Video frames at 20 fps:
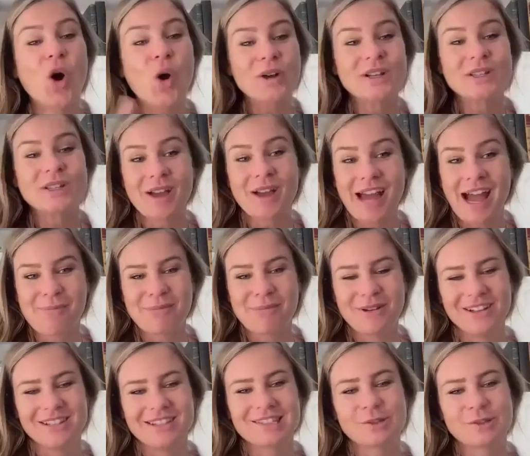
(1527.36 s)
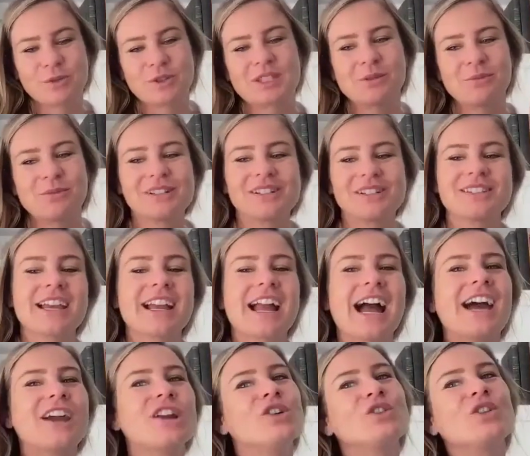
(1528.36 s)
always what happens when somebody's like,
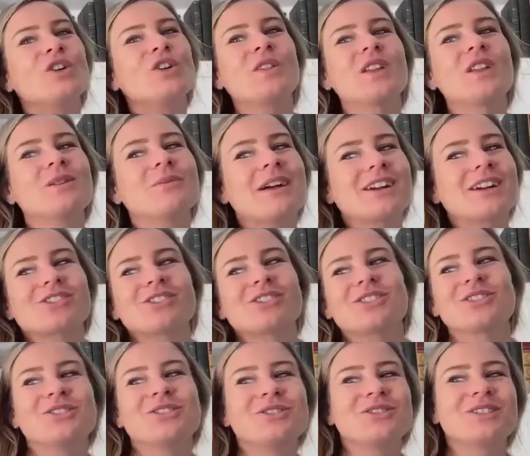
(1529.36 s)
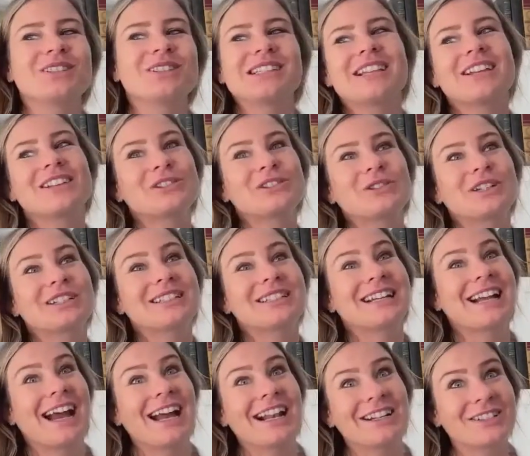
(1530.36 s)
I don't know that I'm actually a student success story because it
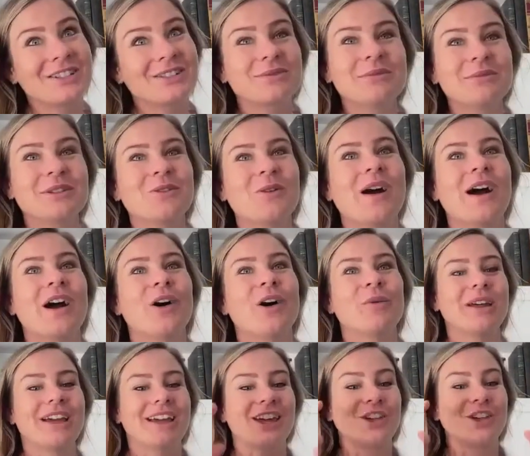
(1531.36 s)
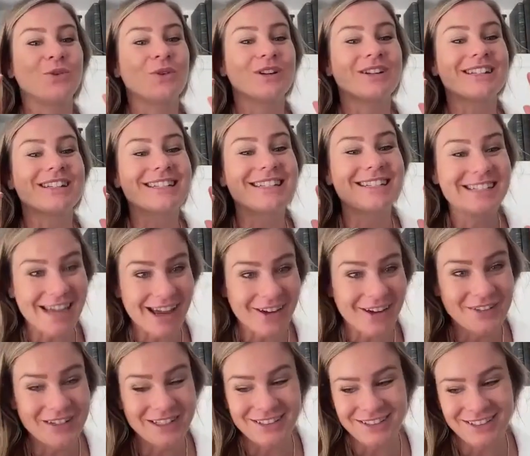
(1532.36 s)
kind of took me a while. I'm like, you are
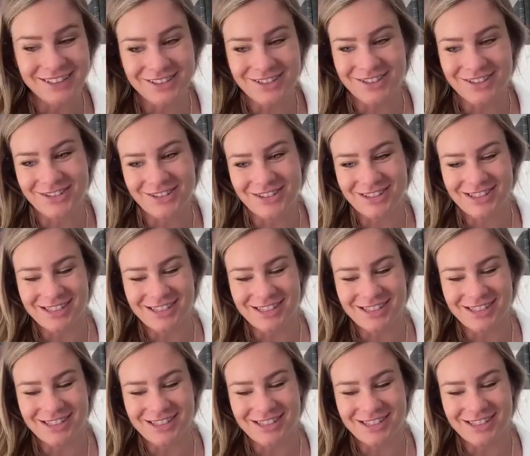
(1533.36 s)
definitely a student